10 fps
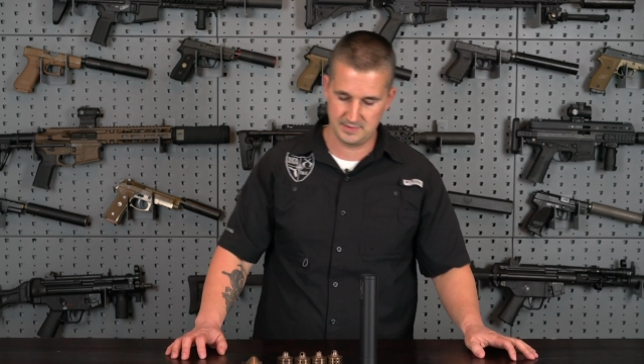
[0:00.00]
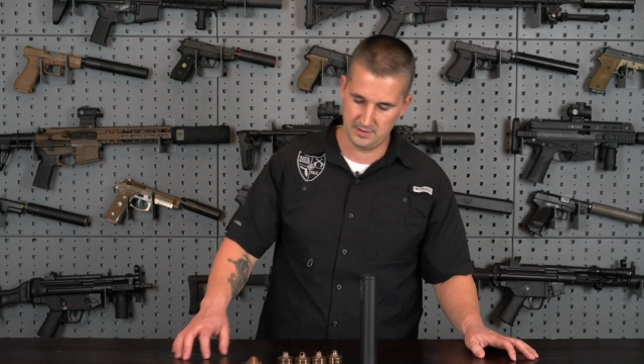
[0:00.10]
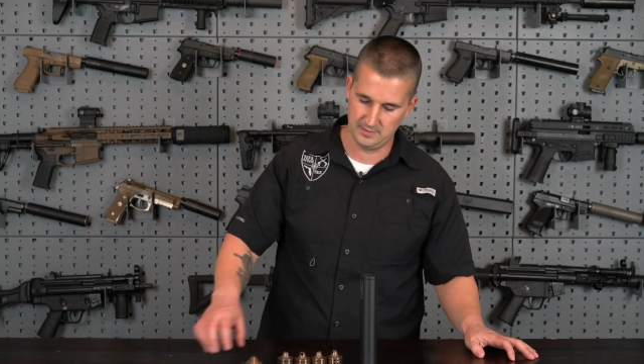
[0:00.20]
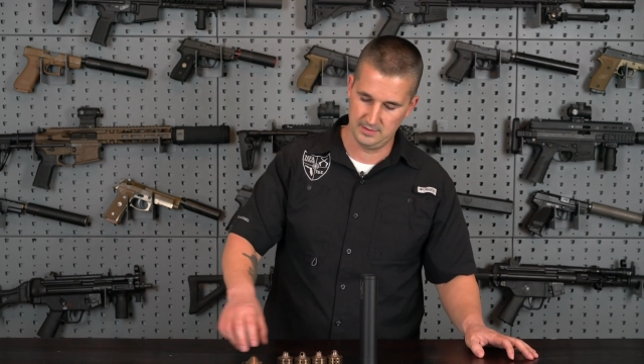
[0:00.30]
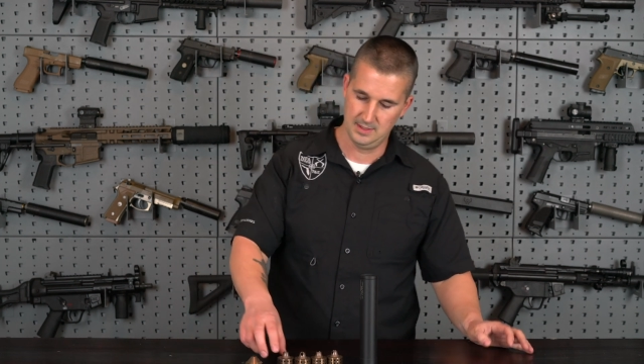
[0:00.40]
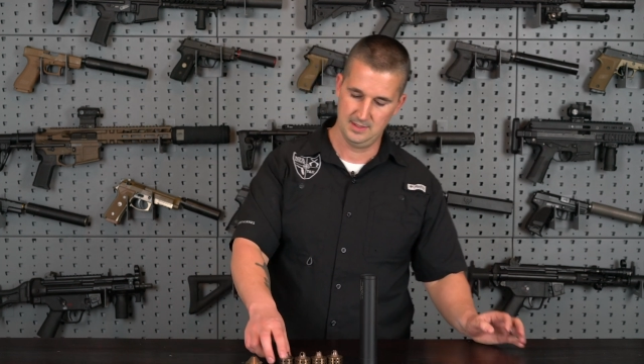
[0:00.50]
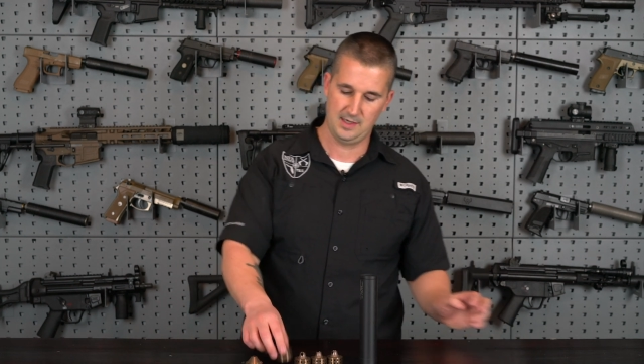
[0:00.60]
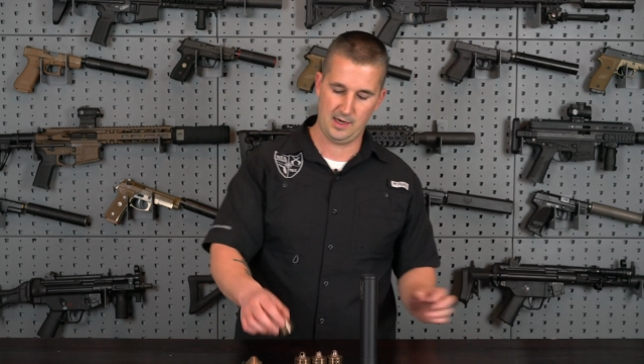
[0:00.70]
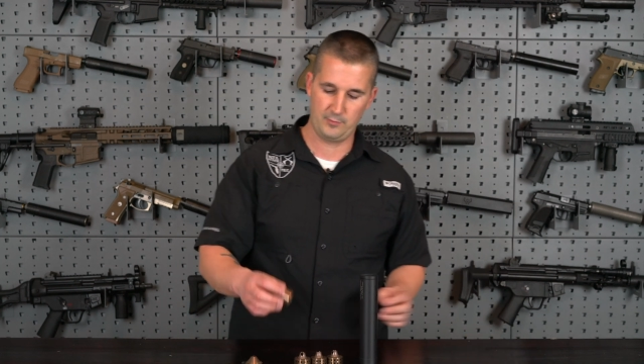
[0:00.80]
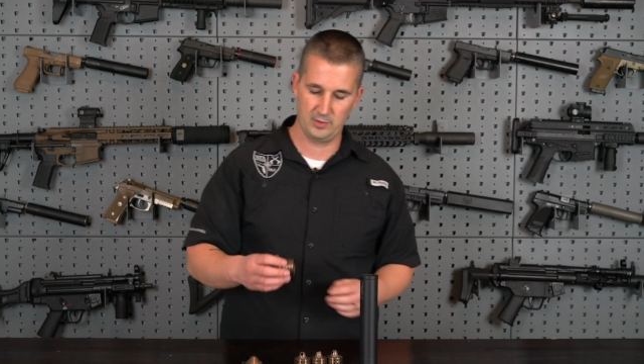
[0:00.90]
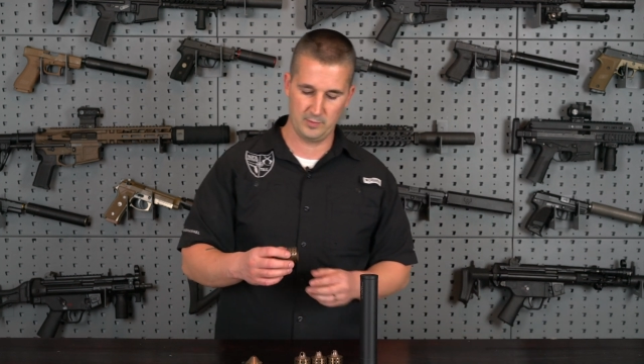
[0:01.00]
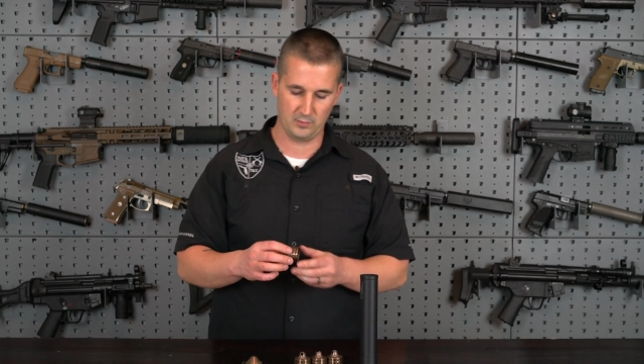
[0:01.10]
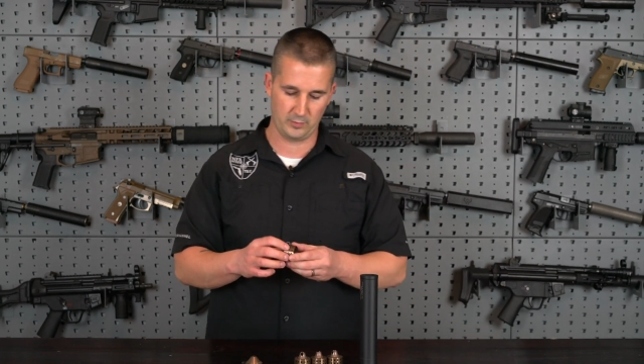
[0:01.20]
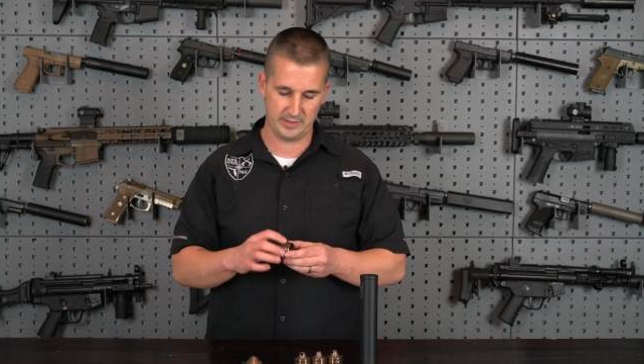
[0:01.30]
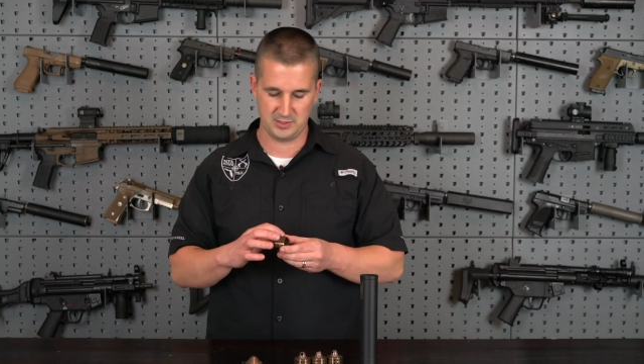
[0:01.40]
So I really
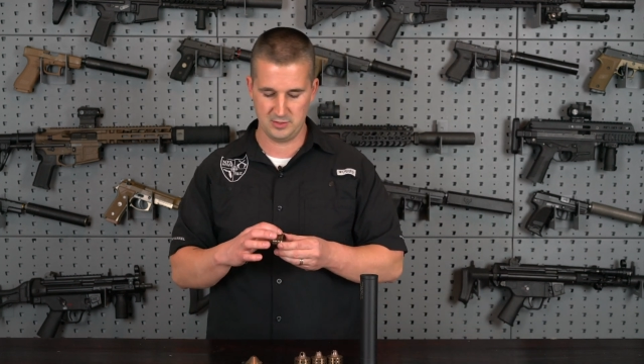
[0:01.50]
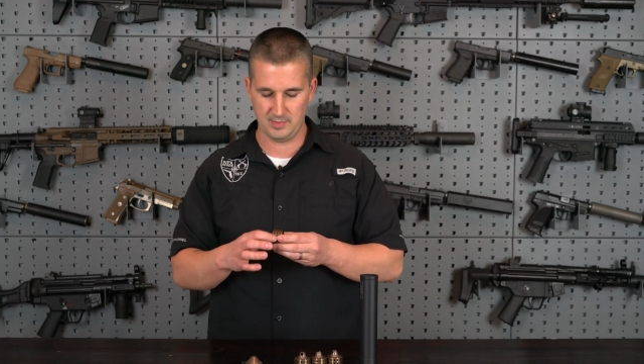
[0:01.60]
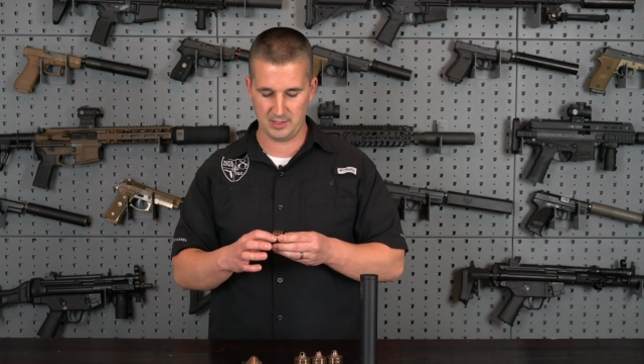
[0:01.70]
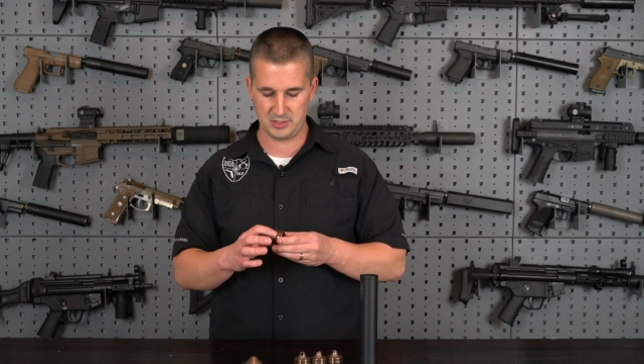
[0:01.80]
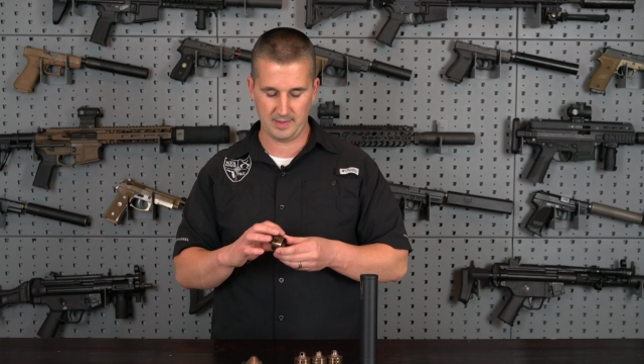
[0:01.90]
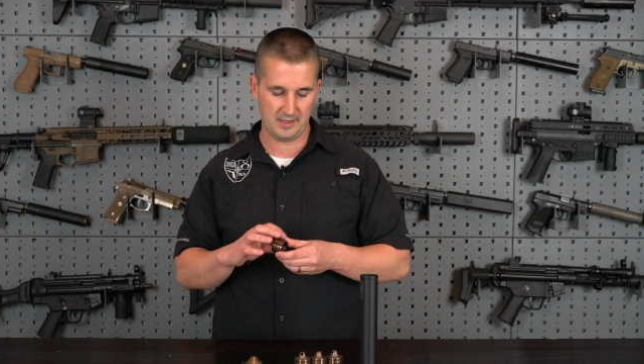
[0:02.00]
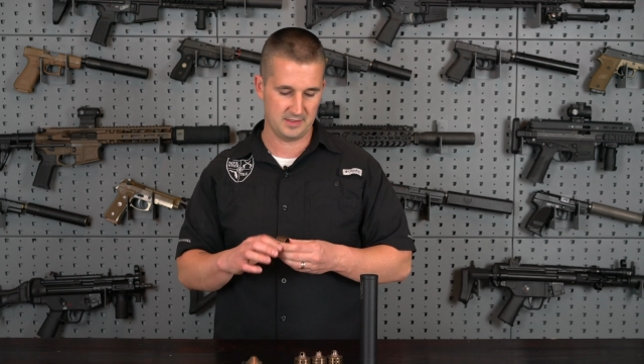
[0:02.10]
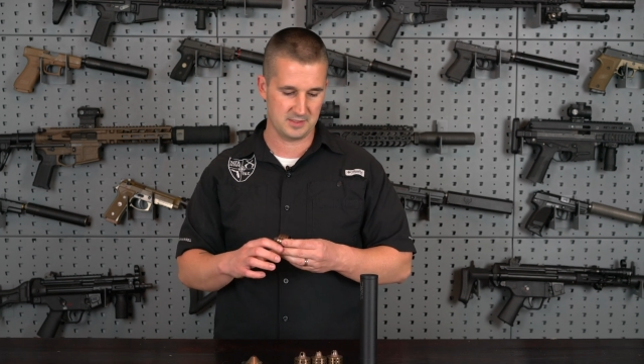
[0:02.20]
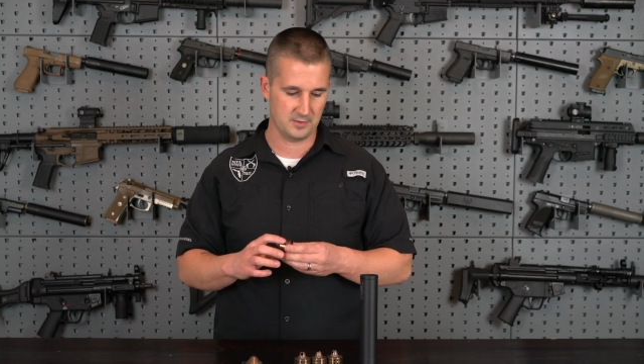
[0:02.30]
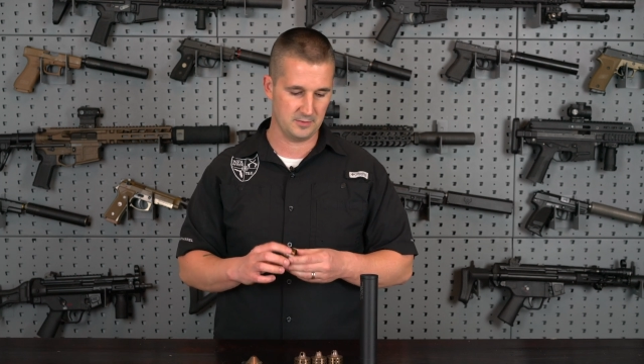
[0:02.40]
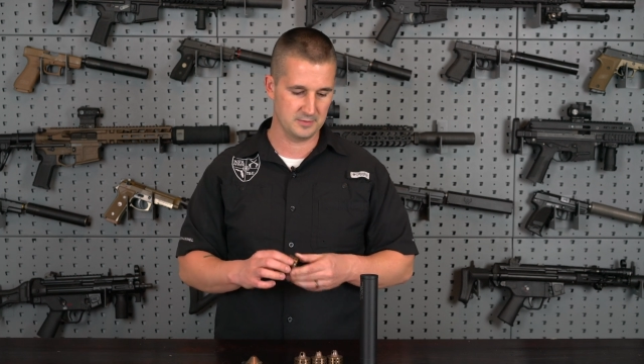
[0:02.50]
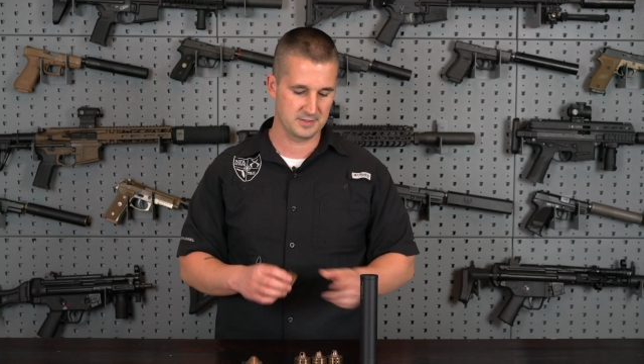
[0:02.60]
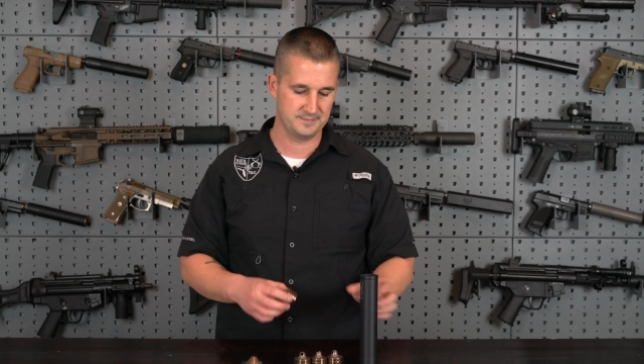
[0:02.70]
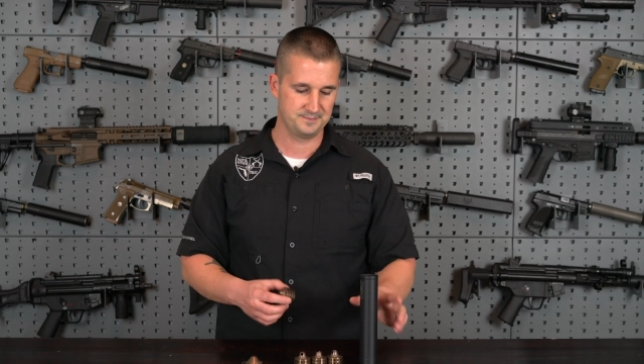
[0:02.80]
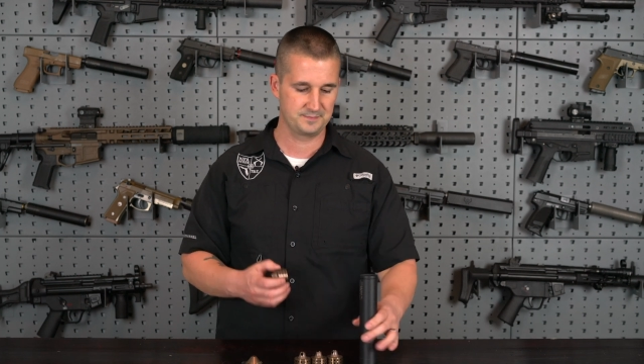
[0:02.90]
wouldn't worry too much about these
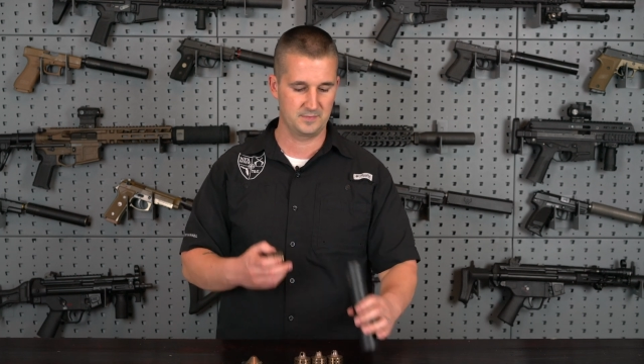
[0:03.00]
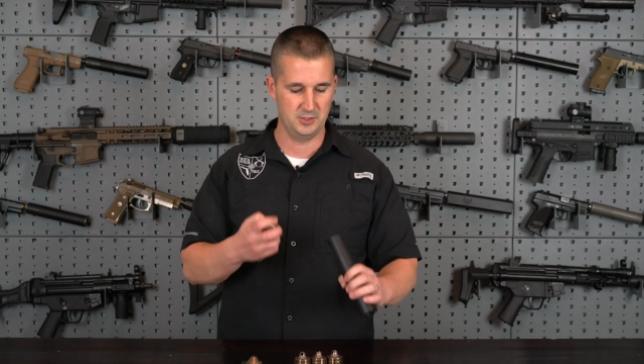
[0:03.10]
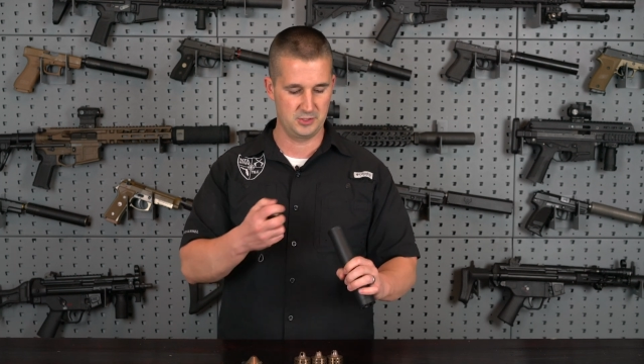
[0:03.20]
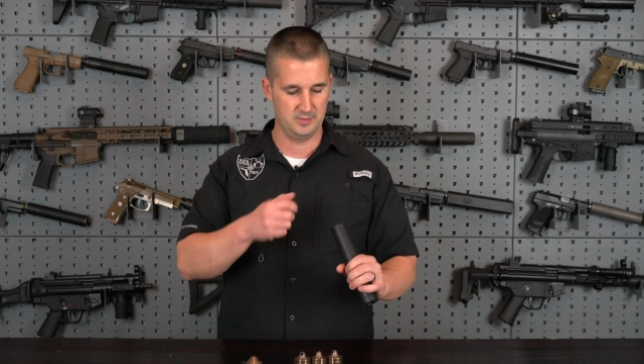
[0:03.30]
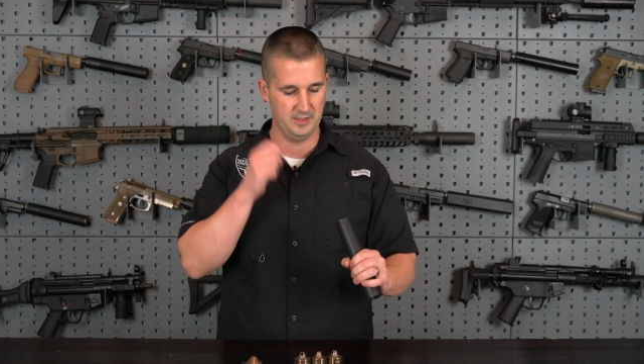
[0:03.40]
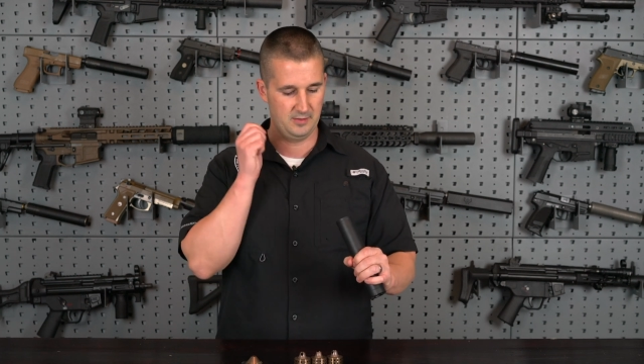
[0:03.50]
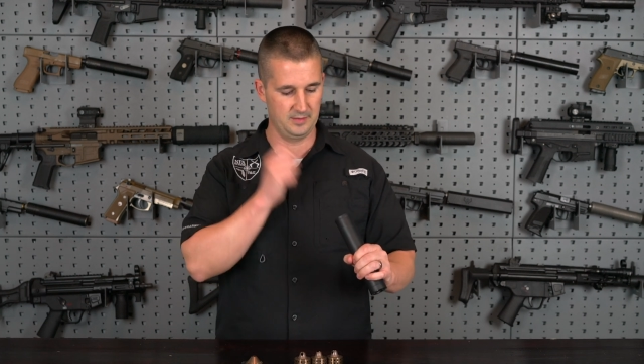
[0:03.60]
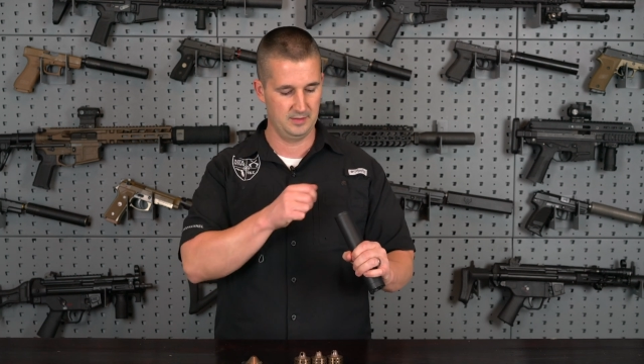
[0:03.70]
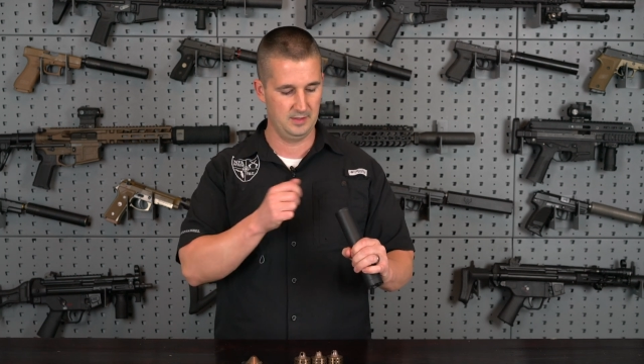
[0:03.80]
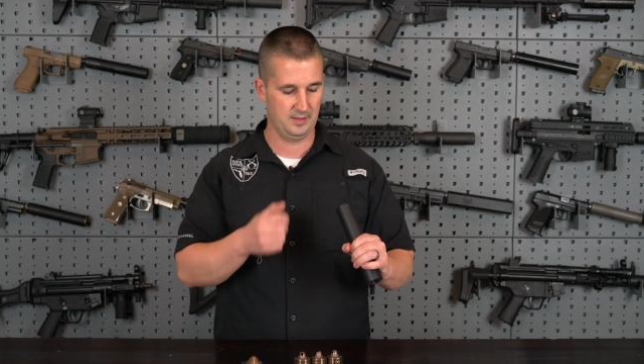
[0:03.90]
holes you should be able to,